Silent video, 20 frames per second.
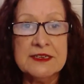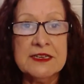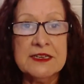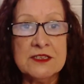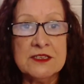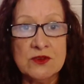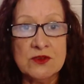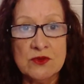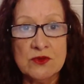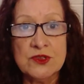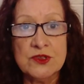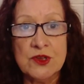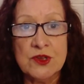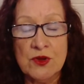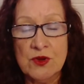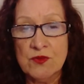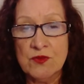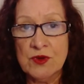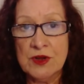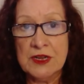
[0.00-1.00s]
is also
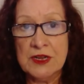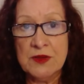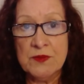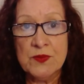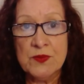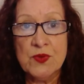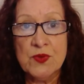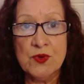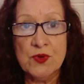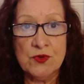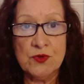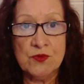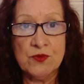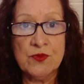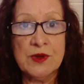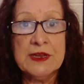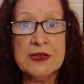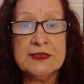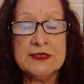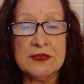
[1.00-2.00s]
a really important
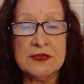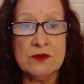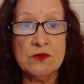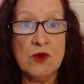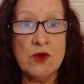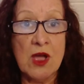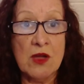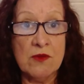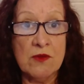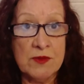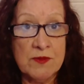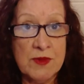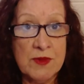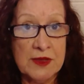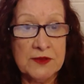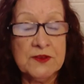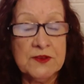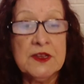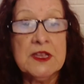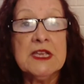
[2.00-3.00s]
reason why we
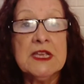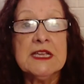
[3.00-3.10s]
must